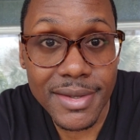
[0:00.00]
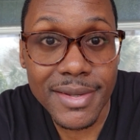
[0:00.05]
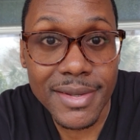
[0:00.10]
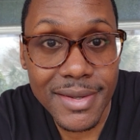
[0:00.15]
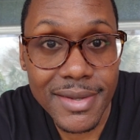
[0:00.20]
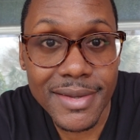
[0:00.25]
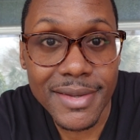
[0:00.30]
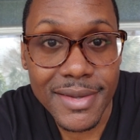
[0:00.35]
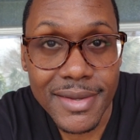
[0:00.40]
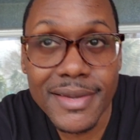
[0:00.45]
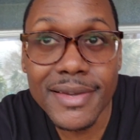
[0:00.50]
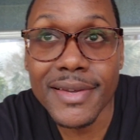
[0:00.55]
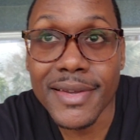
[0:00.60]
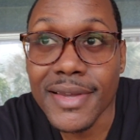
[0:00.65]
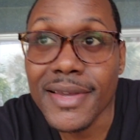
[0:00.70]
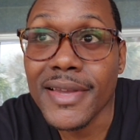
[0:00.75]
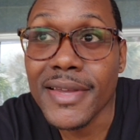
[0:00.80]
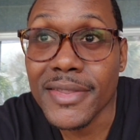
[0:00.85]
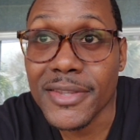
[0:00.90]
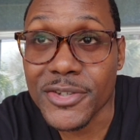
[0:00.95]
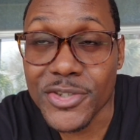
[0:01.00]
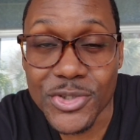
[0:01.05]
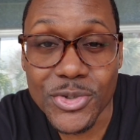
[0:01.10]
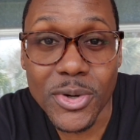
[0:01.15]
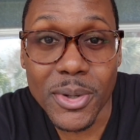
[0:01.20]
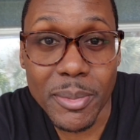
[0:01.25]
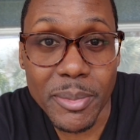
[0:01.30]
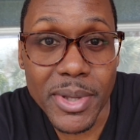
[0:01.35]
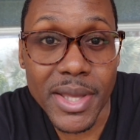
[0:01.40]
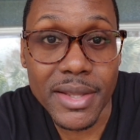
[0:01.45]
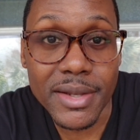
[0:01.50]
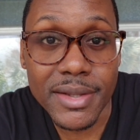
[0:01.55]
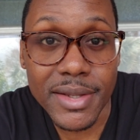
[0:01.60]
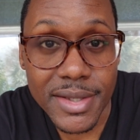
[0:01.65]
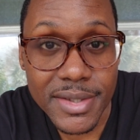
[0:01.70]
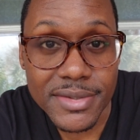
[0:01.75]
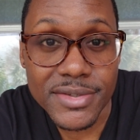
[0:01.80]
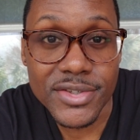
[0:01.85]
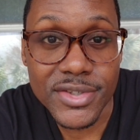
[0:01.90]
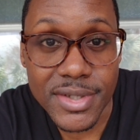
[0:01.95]
the shore bet
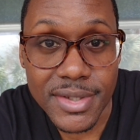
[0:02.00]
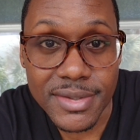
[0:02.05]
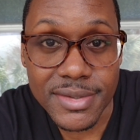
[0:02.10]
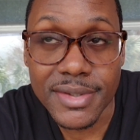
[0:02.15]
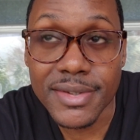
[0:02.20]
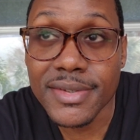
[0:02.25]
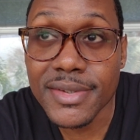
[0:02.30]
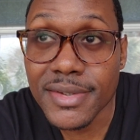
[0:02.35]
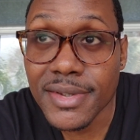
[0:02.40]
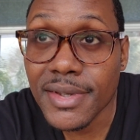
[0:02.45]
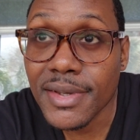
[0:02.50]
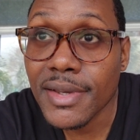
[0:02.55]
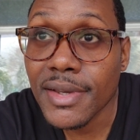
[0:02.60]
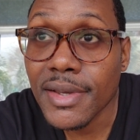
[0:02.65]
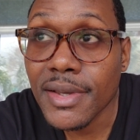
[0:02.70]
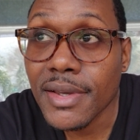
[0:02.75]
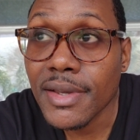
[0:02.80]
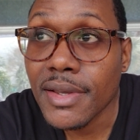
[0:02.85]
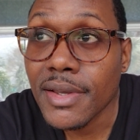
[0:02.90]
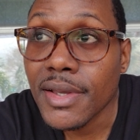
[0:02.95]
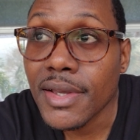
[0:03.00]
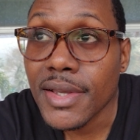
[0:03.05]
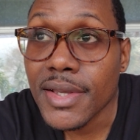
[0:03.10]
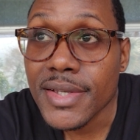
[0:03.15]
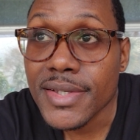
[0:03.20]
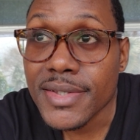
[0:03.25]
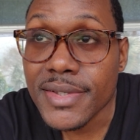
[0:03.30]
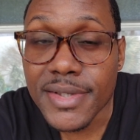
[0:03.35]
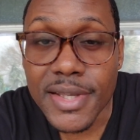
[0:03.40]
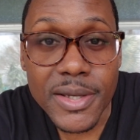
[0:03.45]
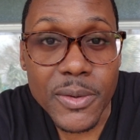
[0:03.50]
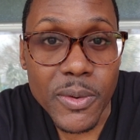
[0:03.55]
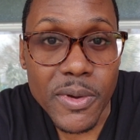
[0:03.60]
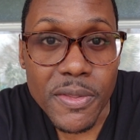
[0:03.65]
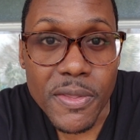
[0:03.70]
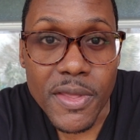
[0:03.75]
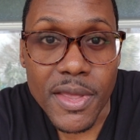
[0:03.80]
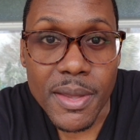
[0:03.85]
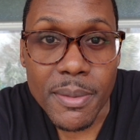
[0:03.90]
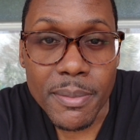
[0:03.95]
is Jesus. Stick
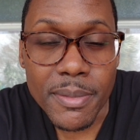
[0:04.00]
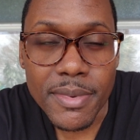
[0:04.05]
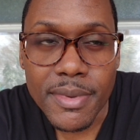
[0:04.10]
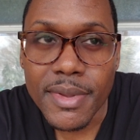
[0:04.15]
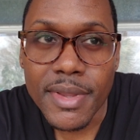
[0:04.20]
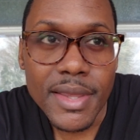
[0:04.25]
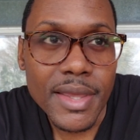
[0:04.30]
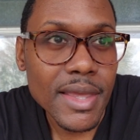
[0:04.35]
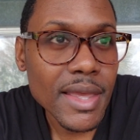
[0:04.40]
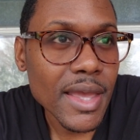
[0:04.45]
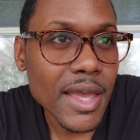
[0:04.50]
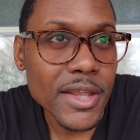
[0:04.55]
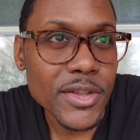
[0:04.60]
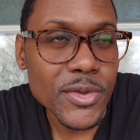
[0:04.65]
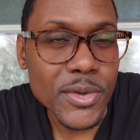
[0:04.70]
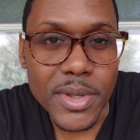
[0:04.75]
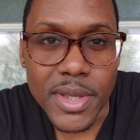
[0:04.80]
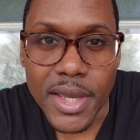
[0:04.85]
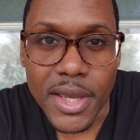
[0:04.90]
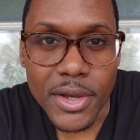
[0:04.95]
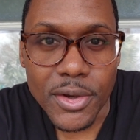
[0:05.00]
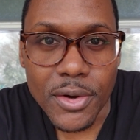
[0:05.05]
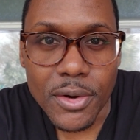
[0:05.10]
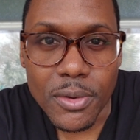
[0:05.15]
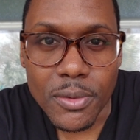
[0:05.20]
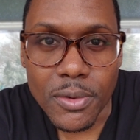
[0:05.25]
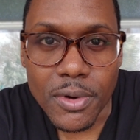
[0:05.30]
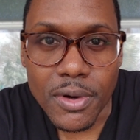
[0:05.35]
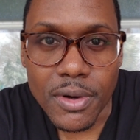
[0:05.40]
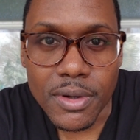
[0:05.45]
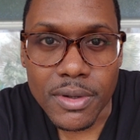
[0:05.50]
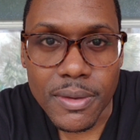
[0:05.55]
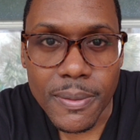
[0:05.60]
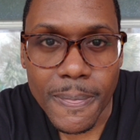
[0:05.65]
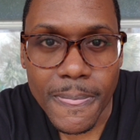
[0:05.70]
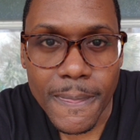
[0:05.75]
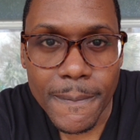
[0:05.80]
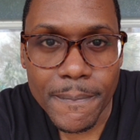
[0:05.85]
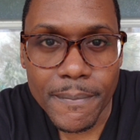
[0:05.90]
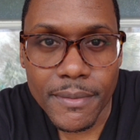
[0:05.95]
with him and you can't go wrong.
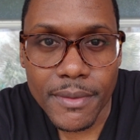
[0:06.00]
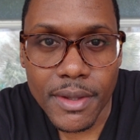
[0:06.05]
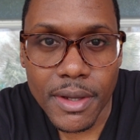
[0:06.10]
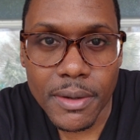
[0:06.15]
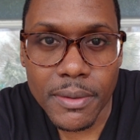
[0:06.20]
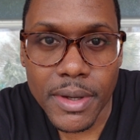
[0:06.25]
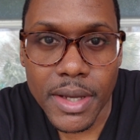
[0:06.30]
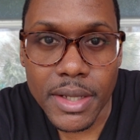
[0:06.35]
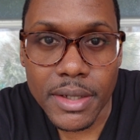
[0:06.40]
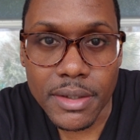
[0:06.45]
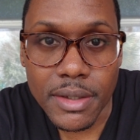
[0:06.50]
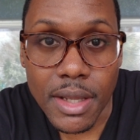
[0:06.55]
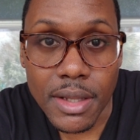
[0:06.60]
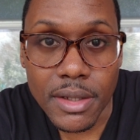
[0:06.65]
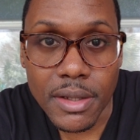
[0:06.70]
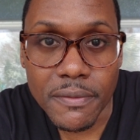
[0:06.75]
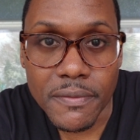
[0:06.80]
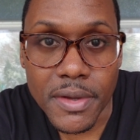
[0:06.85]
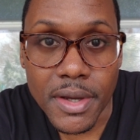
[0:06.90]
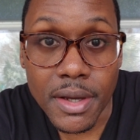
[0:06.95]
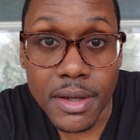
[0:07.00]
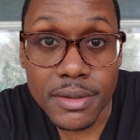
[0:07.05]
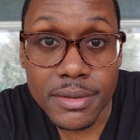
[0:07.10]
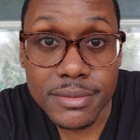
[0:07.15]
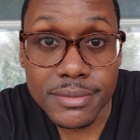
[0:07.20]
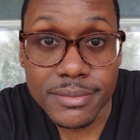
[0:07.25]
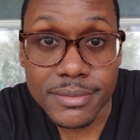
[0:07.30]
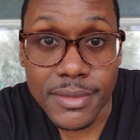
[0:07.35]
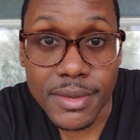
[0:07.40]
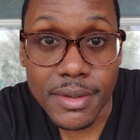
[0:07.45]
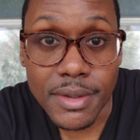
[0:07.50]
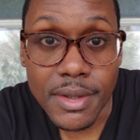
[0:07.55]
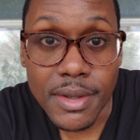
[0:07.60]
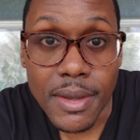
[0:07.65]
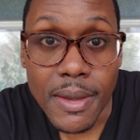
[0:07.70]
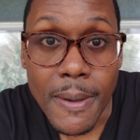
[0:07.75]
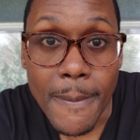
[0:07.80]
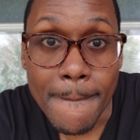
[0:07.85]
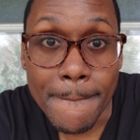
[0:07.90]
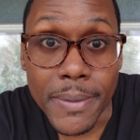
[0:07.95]
All right. I love y'all.
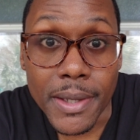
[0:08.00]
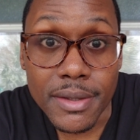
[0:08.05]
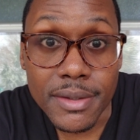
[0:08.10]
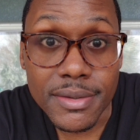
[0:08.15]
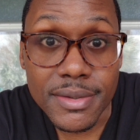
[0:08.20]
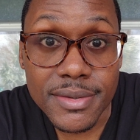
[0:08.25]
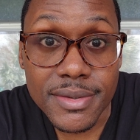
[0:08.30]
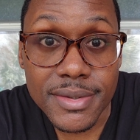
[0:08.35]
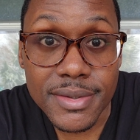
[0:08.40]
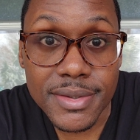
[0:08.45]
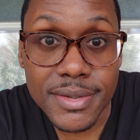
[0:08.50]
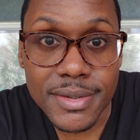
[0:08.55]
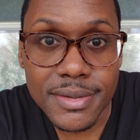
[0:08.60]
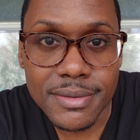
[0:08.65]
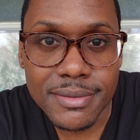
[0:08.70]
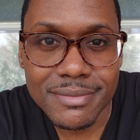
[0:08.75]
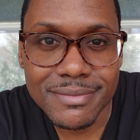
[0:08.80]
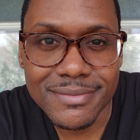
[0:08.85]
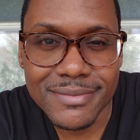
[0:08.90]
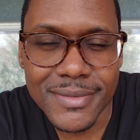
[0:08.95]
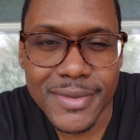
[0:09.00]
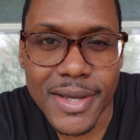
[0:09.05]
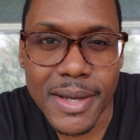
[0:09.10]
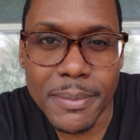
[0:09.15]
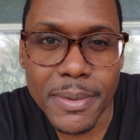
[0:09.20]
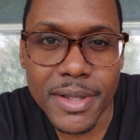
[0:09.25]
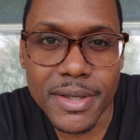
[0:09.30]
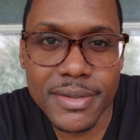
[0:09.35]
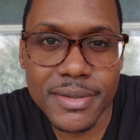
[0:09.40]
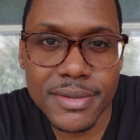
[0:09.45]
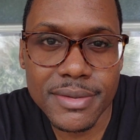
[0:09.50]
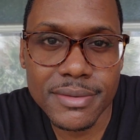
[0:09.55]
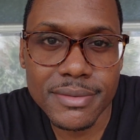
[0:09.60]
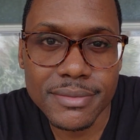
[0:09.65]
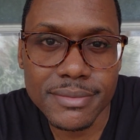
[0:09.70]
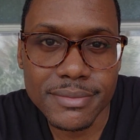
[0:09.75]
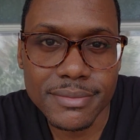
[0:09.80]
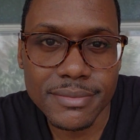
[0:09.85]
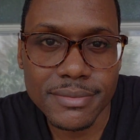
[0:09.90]
Peace. God bless.